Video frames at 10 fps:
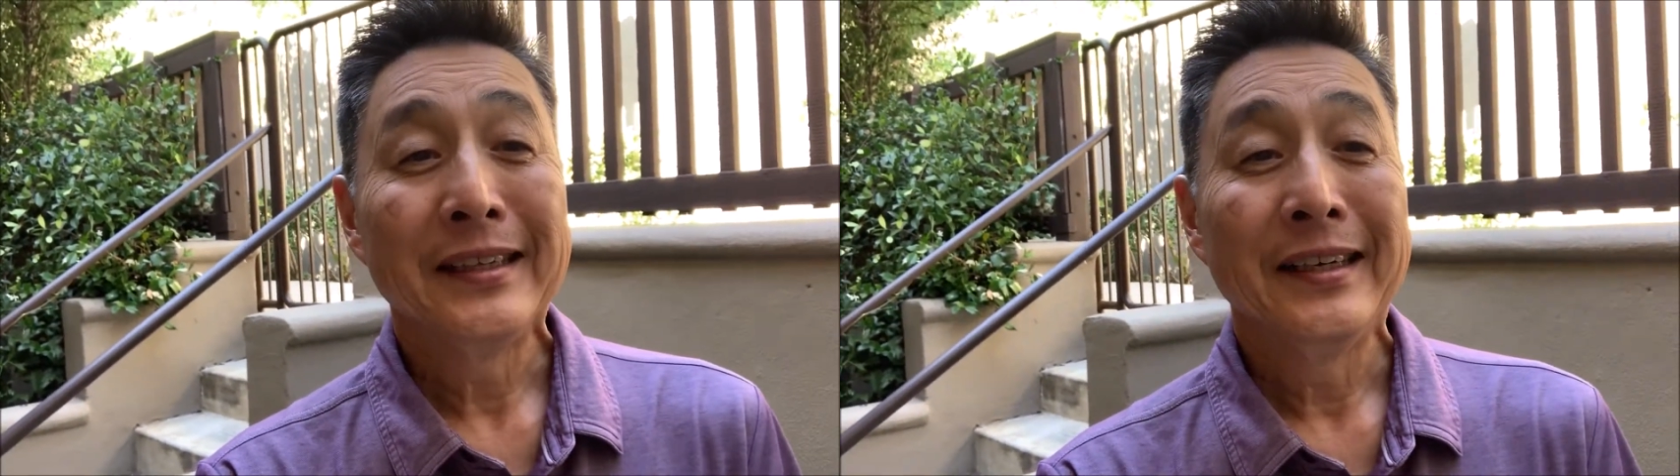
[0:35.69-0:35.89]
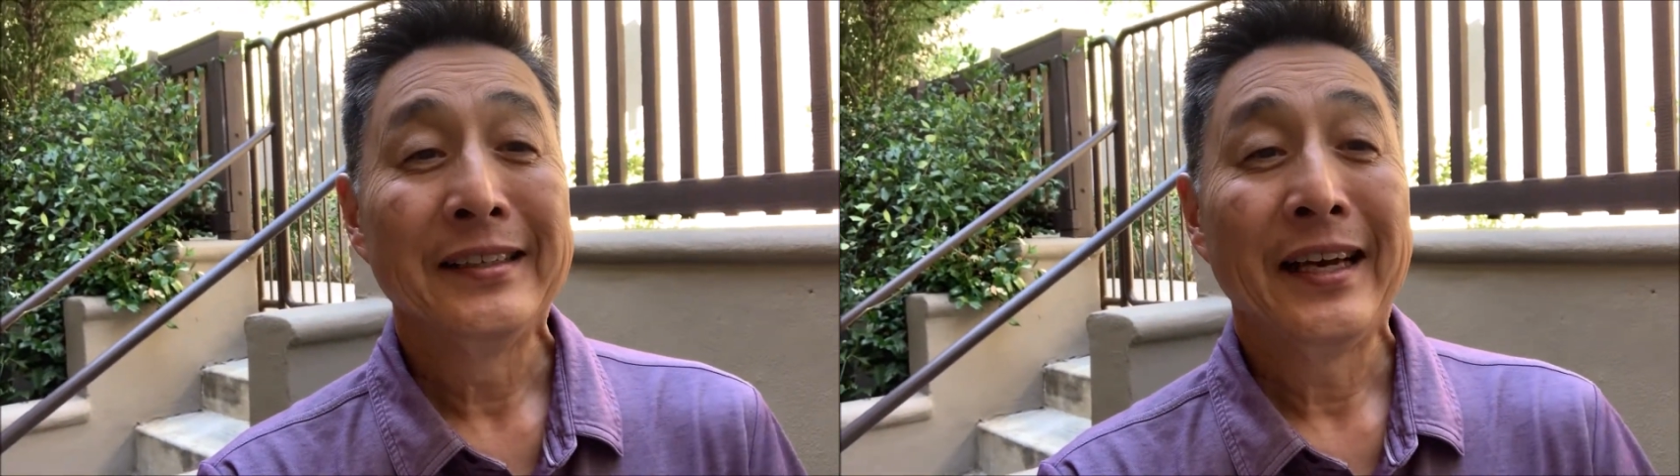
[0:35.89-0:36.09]

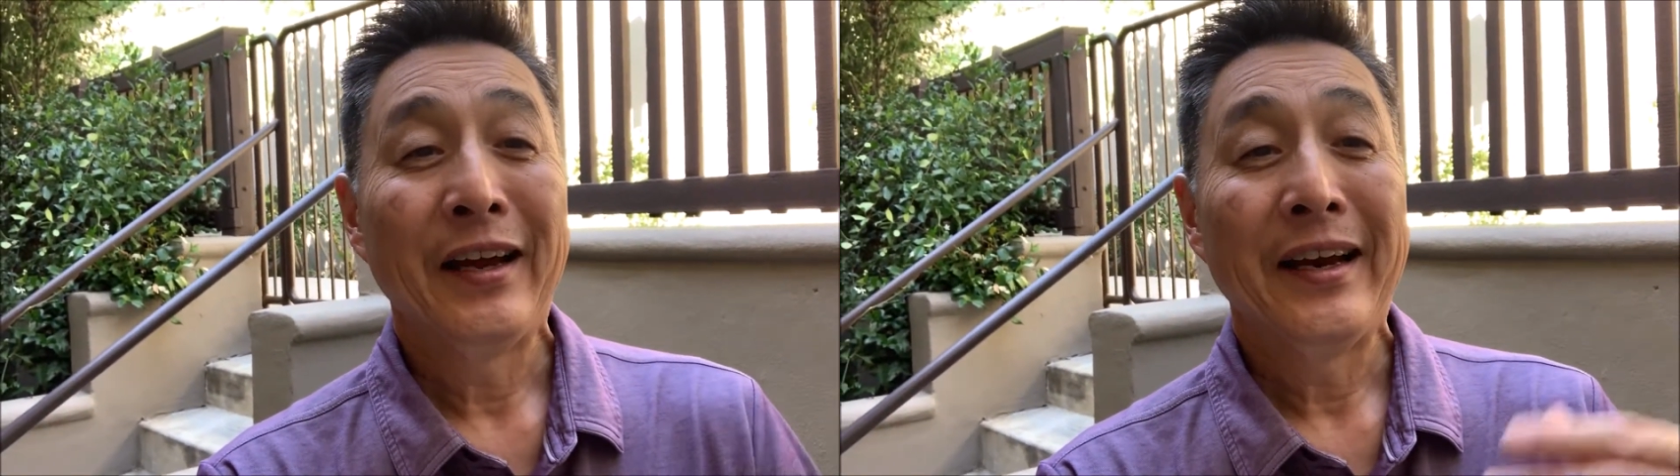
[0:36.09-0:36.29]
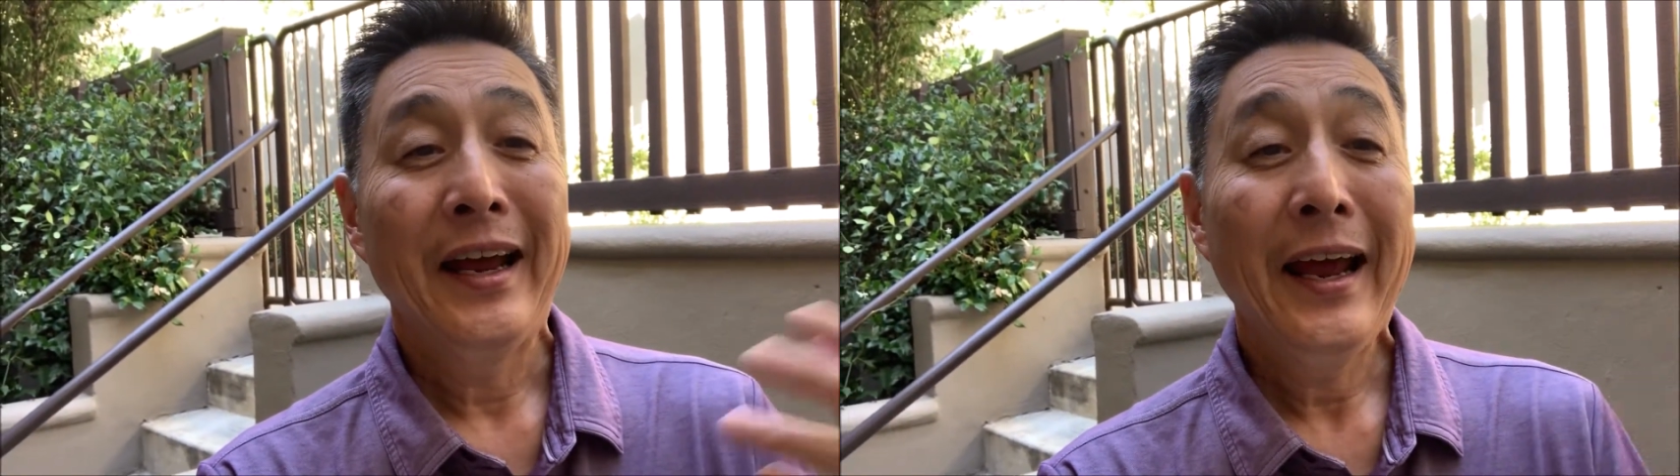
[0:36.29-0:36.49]
is
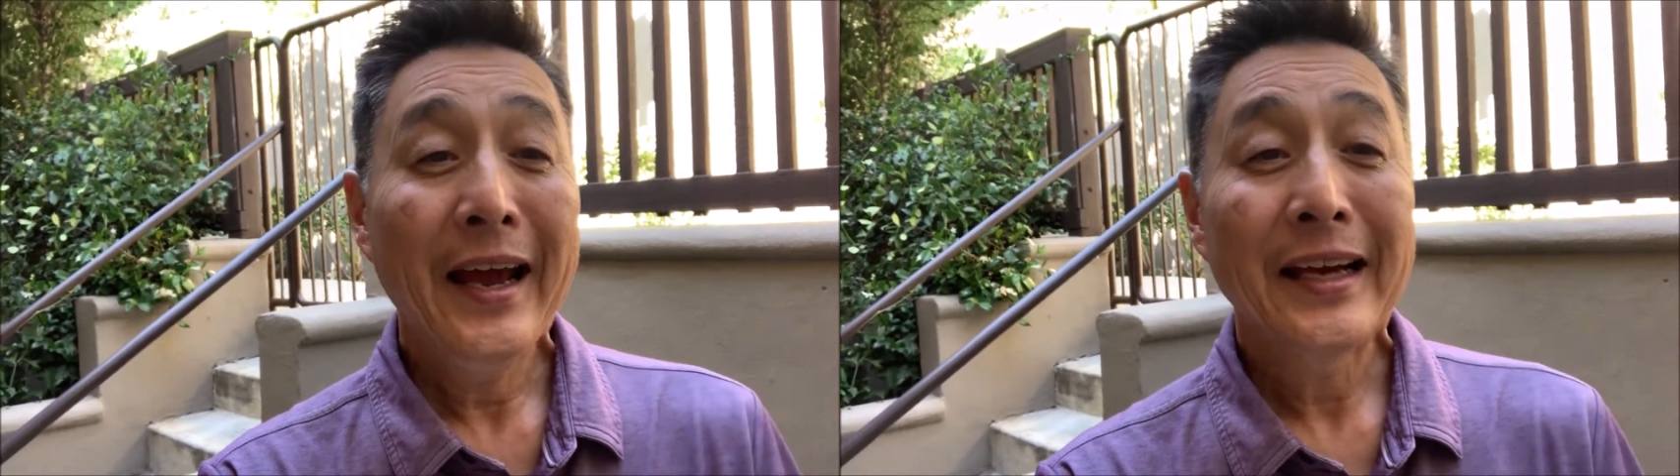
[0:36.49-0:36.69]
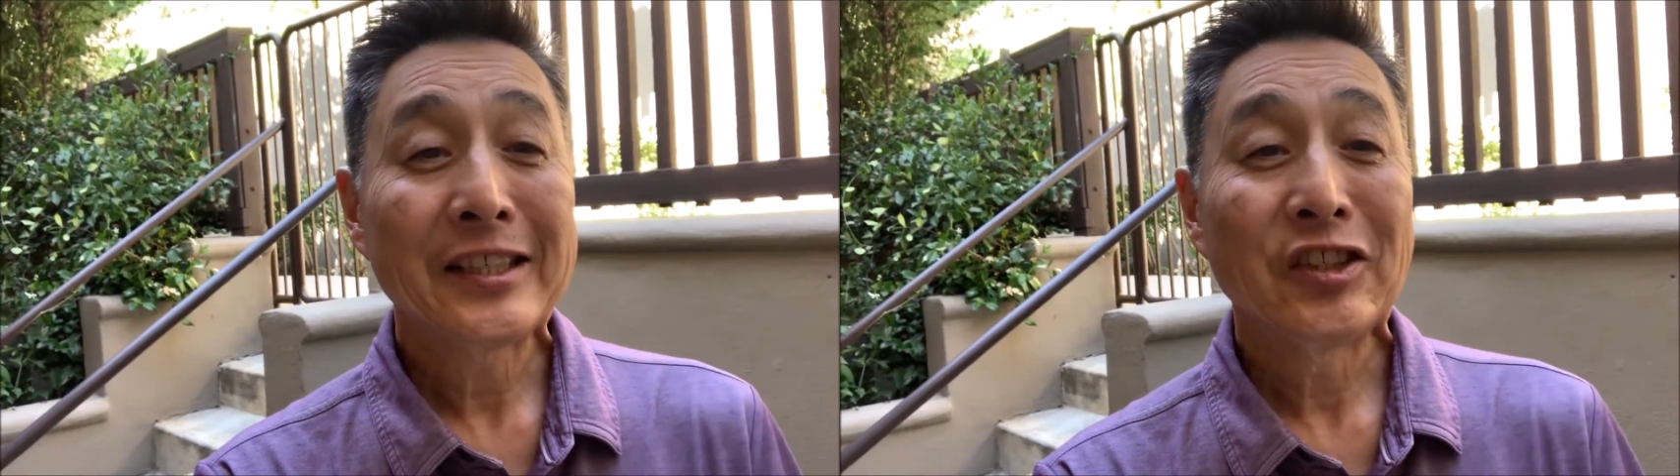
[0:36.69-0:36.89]
at
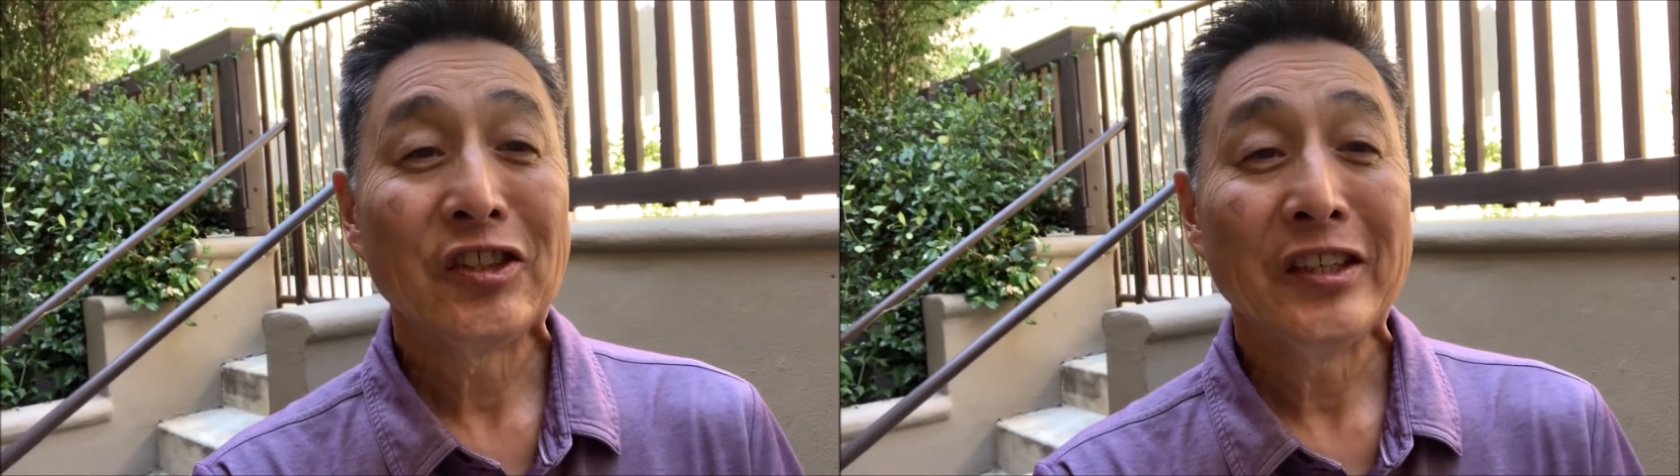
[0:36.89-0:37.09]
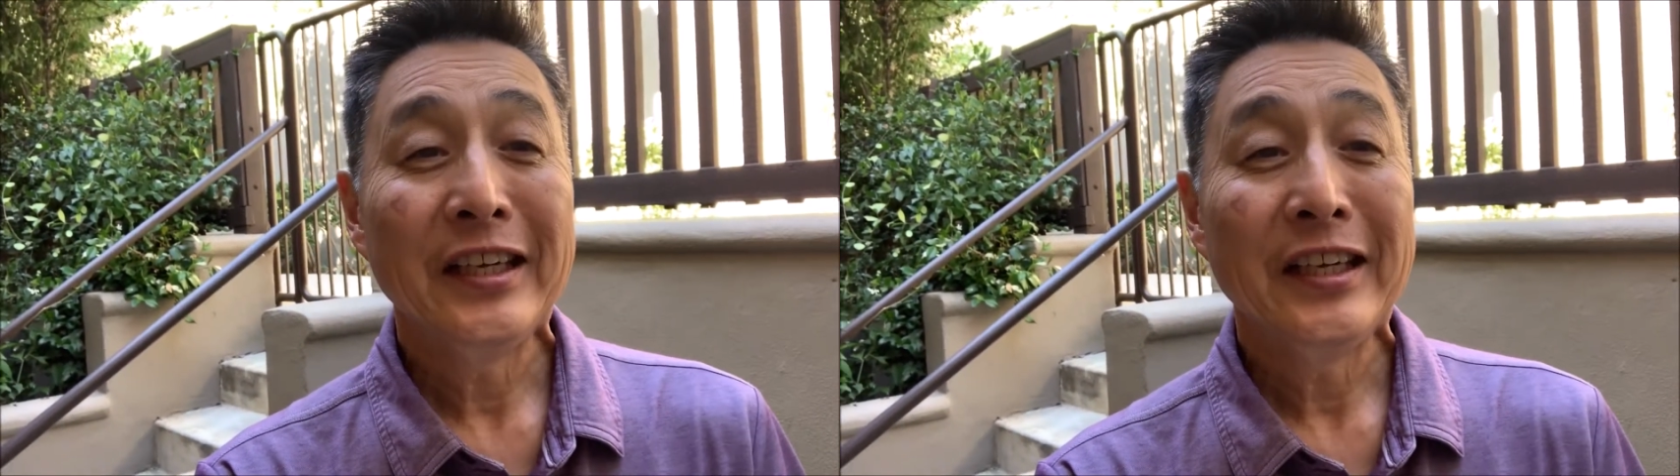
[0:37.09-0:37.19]
X